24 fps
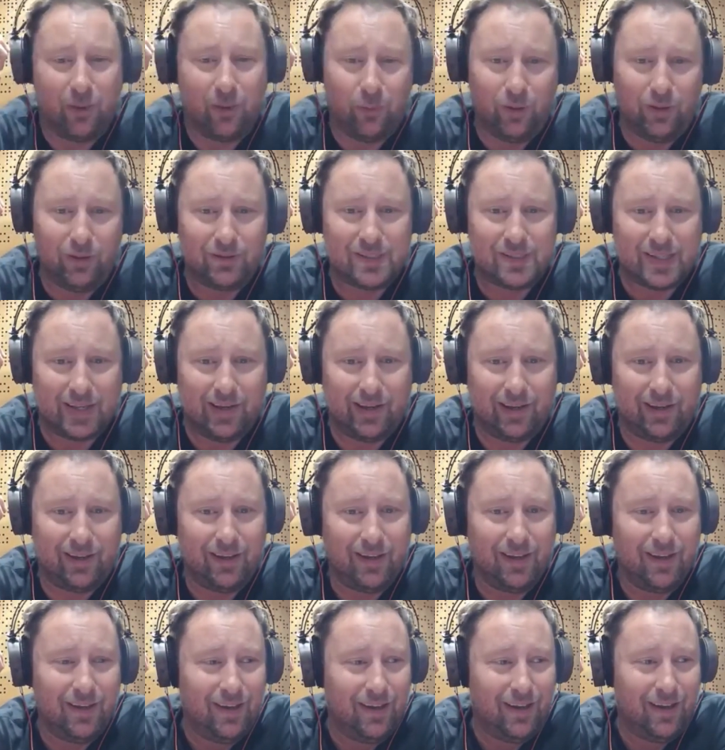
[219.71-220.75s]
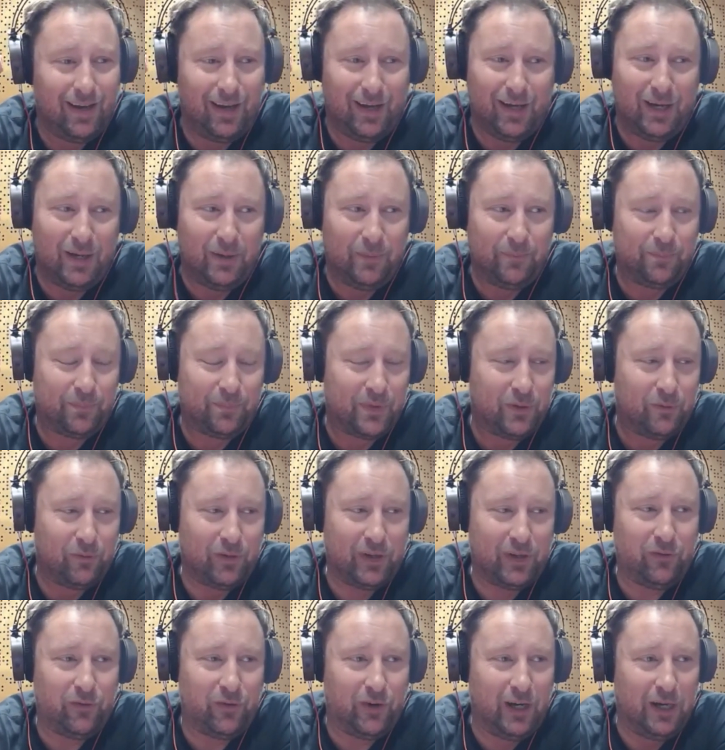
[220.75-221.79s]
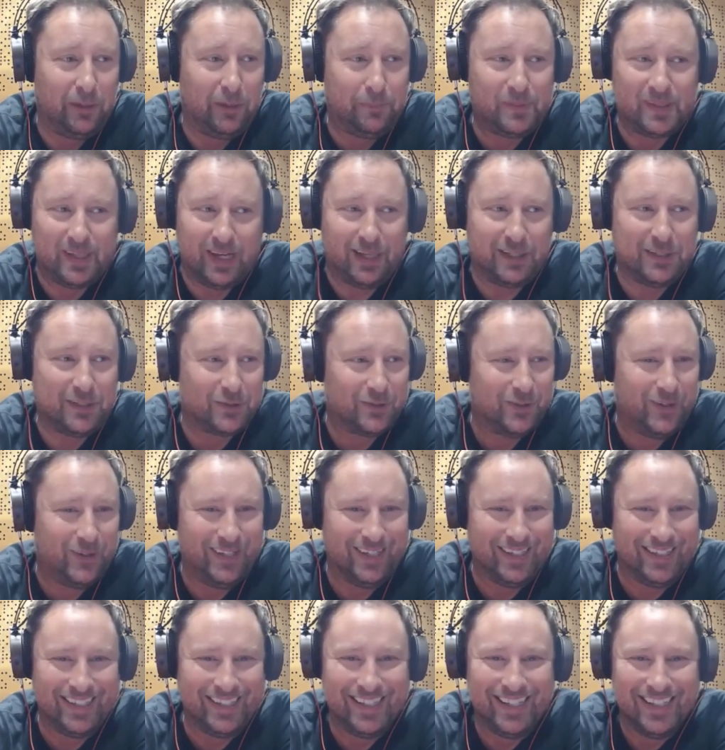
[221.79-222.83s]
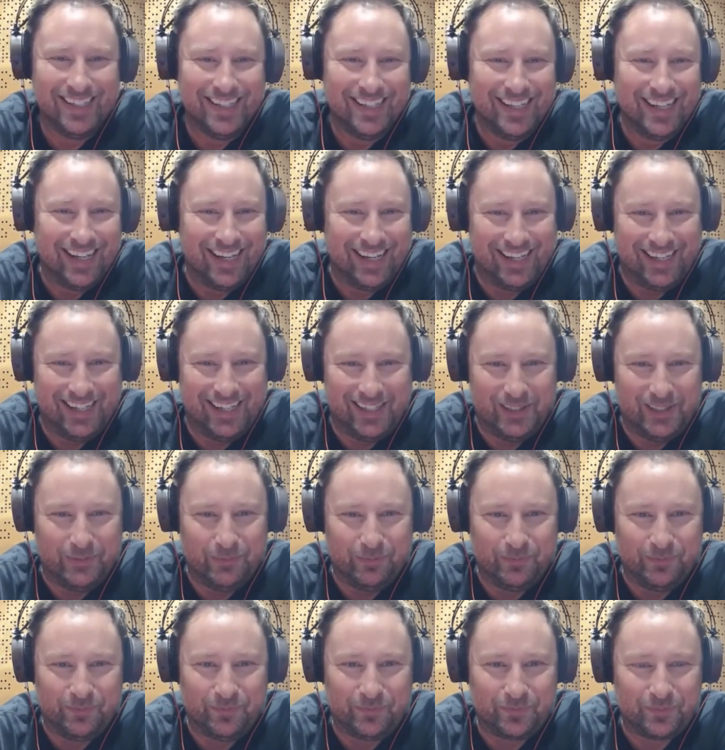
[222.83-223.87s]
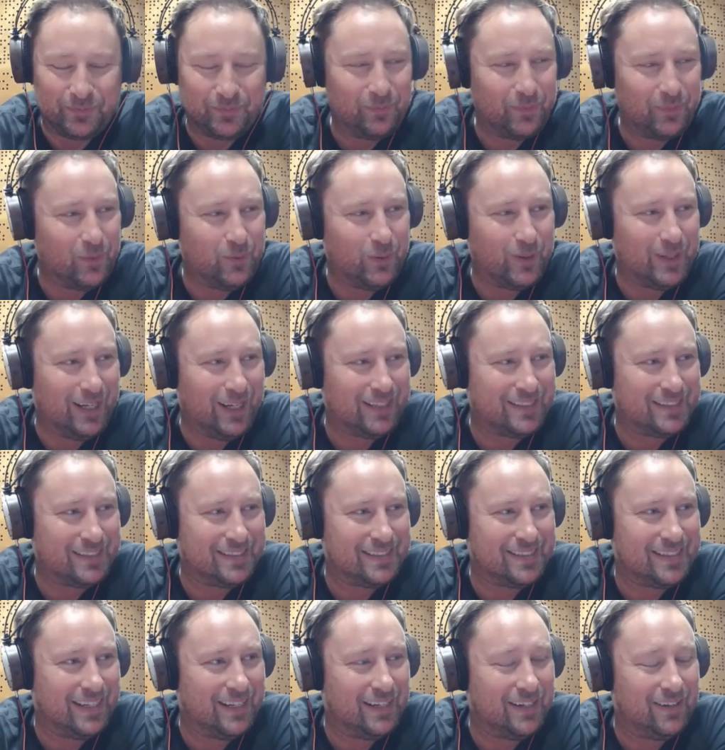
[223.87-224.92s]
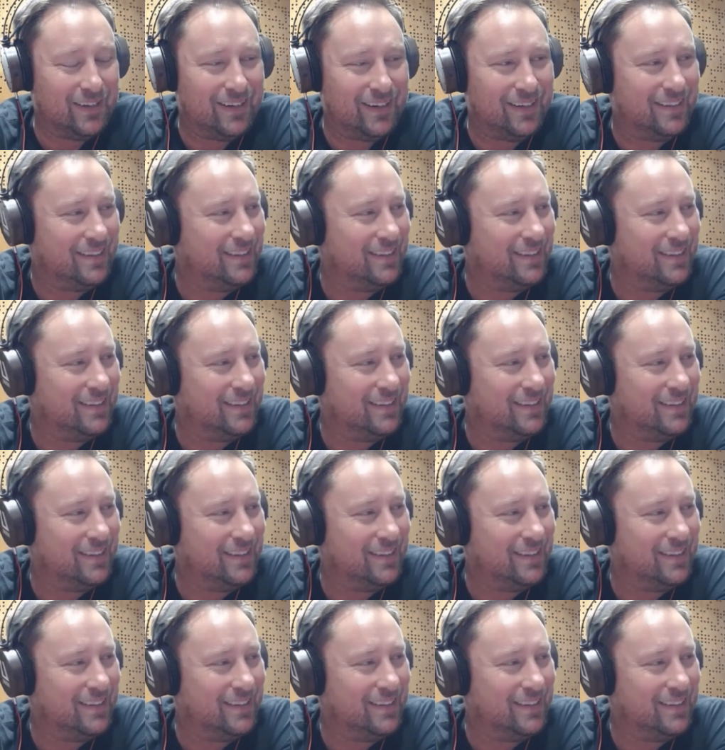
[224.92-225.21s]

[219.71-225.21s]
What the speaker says: will say Reverb, Saturn. What else is there?